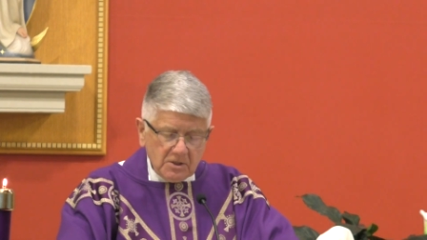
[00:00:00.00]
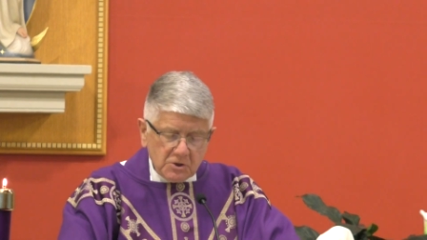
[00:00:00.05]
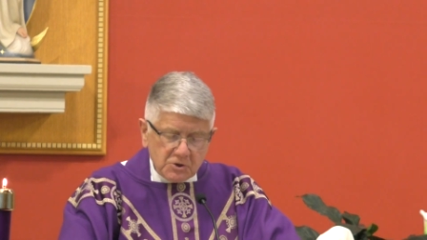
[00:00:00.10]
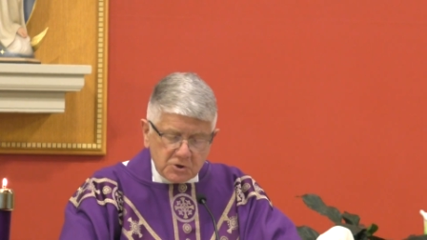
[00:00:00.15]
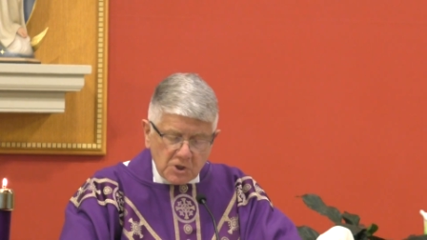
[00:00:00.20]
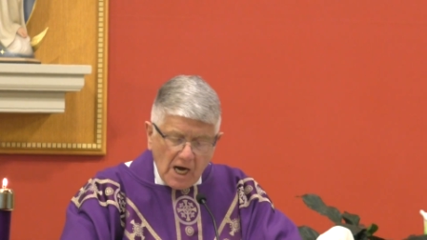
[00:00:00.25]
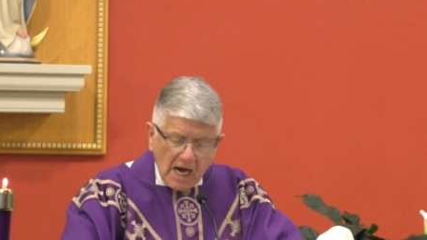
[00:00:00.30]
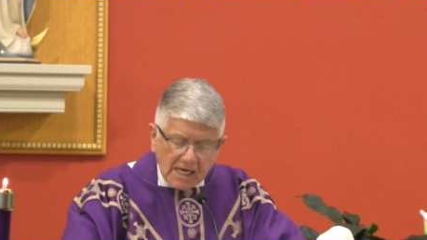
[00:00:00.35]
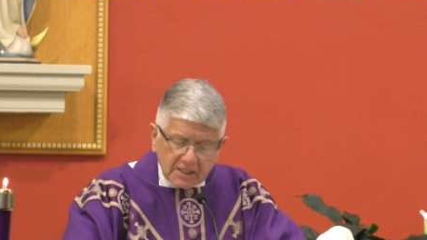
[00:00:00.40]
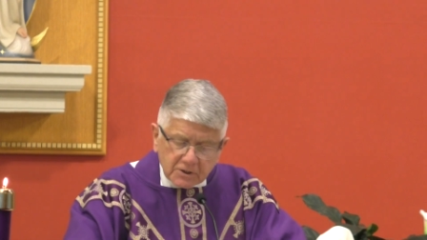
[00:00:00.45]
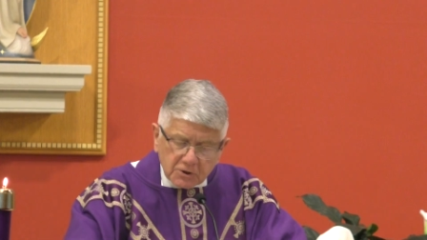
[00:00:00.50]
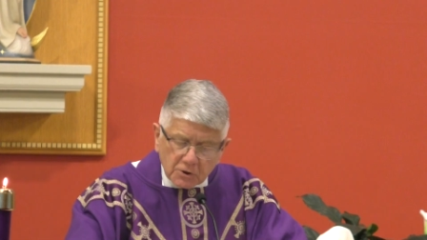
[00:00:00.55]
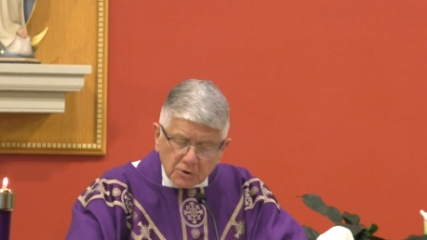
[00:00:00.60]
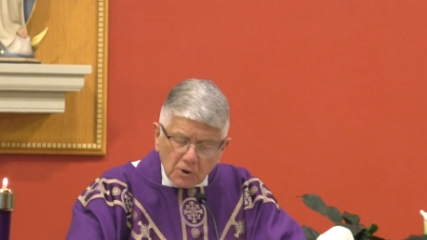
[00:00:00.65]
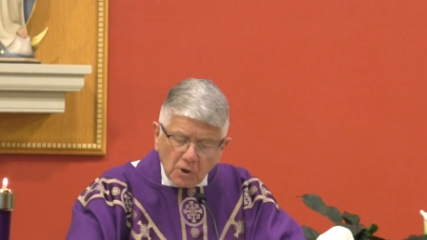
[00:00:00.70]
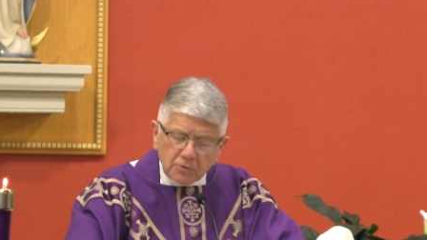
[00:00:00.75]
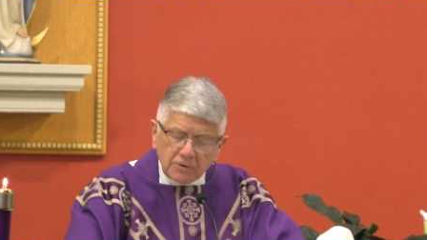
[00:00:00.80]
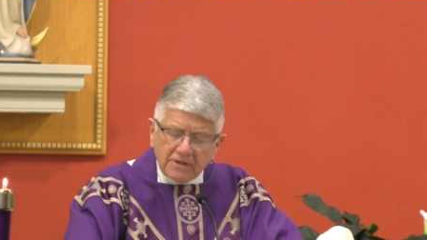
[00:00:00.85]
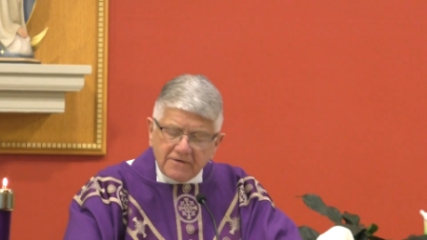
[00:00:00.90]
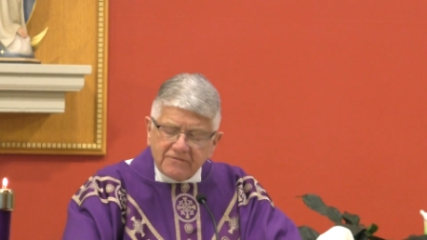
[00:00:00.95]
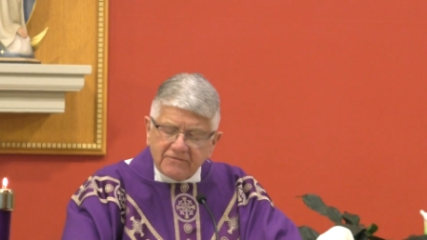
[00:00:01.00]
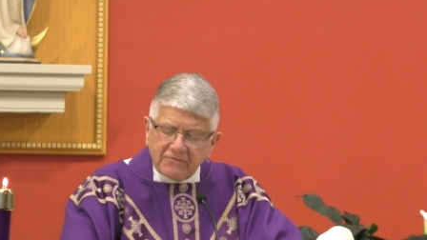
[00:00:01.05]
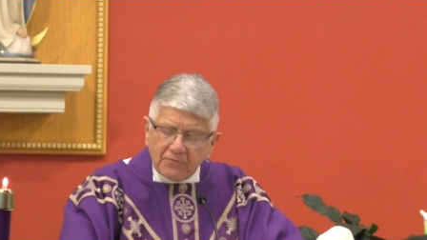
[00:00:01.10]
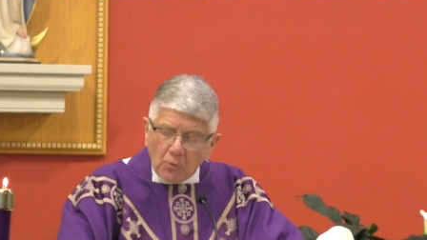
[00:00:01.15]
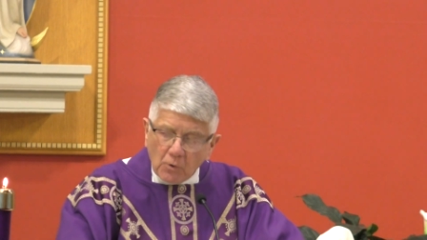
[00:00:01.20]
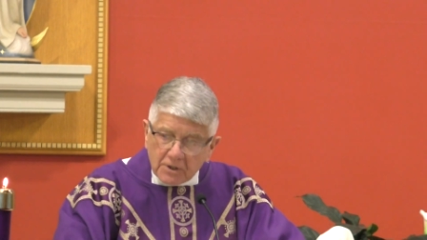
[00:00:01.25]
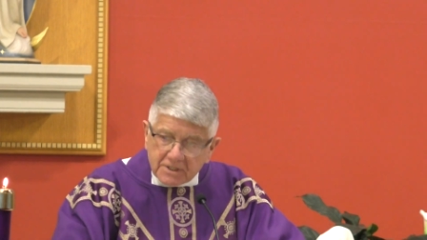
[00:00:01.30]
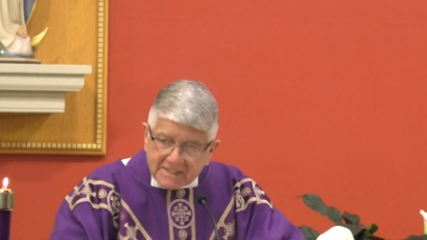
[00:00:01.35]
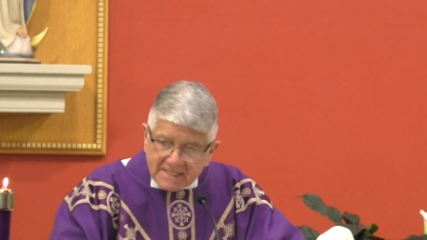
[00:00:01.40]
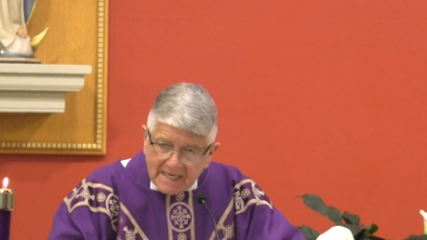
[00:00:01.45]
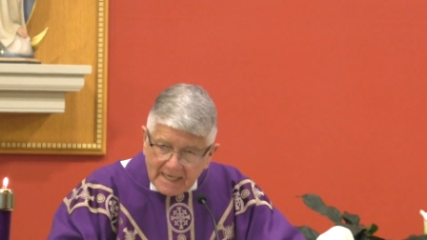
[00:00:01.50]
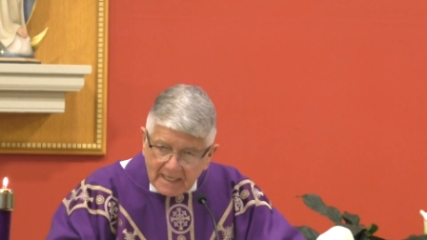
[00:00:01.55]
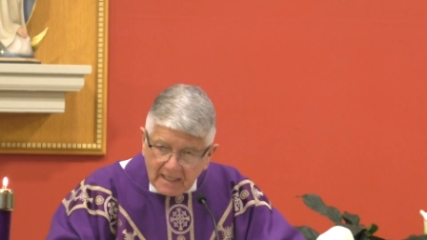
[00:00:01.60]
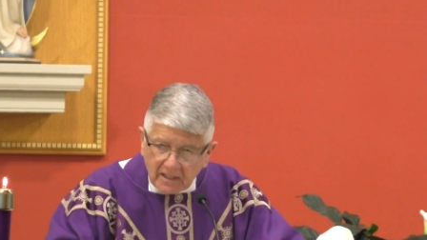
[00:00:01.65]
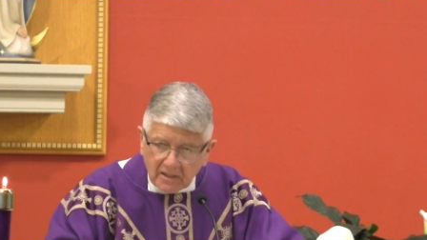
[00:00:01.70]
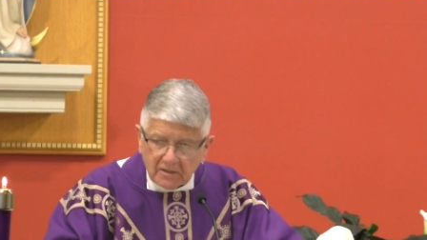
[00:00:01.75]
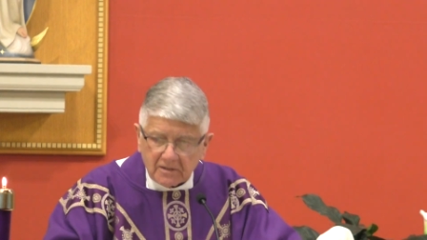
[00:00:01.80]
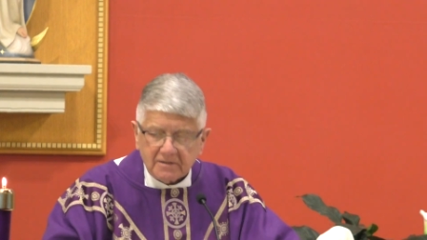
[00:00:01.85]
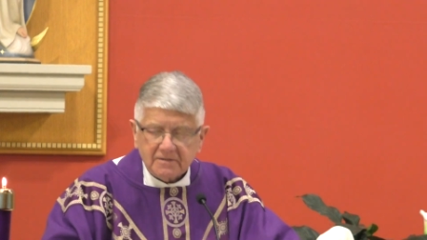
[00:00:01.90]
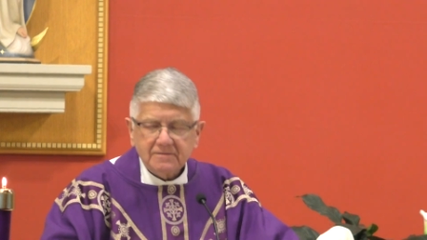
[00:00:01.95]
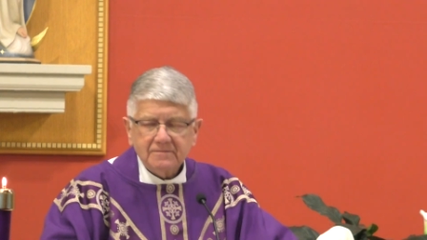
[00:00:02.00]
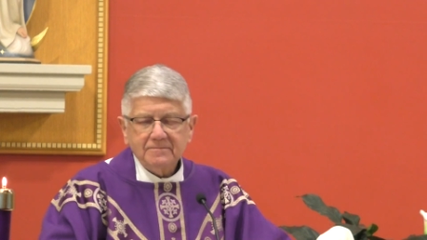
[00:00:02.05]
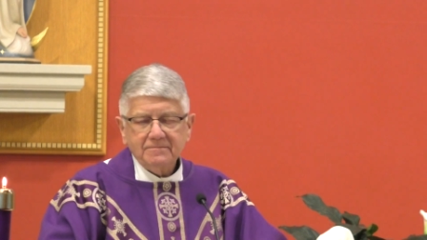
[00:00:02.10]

John could only foretell